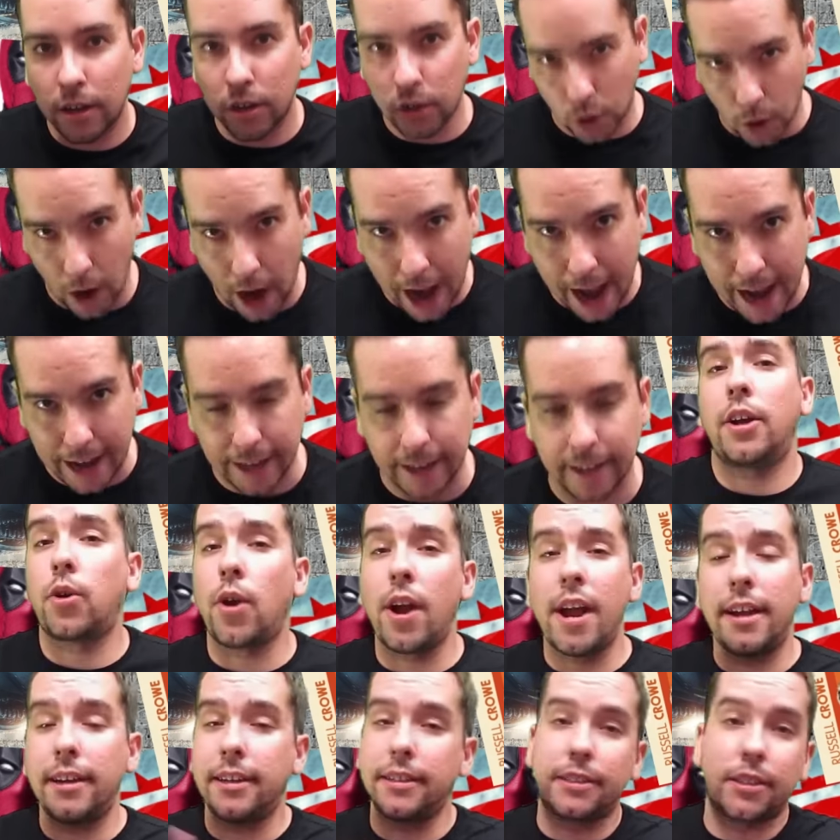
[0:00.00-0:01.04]
Krang! And
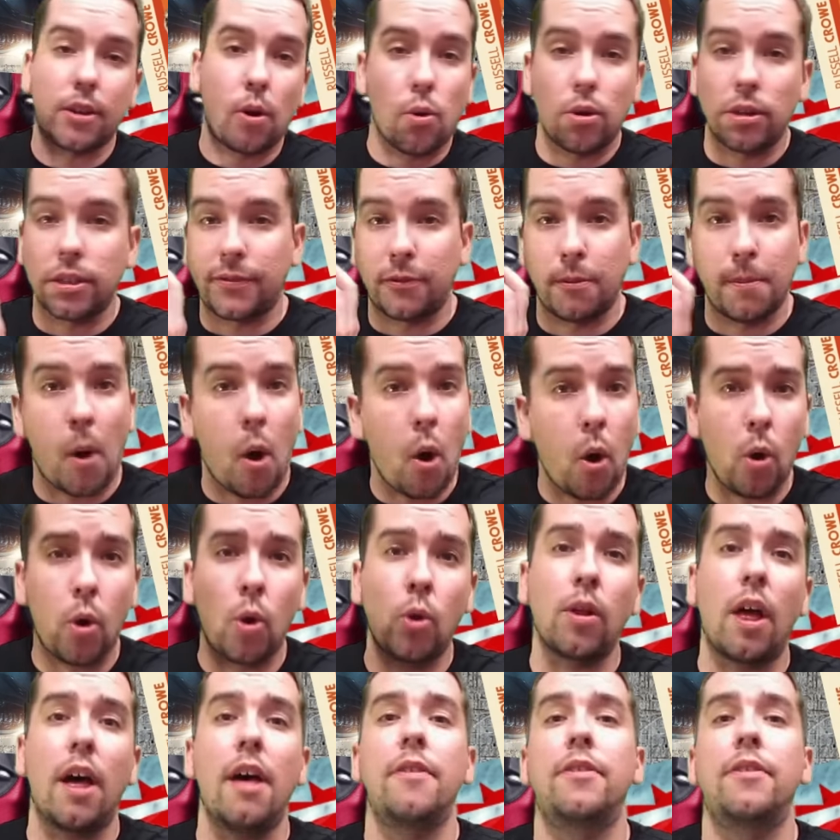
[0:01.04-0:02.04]
Krang is, of course, from a whole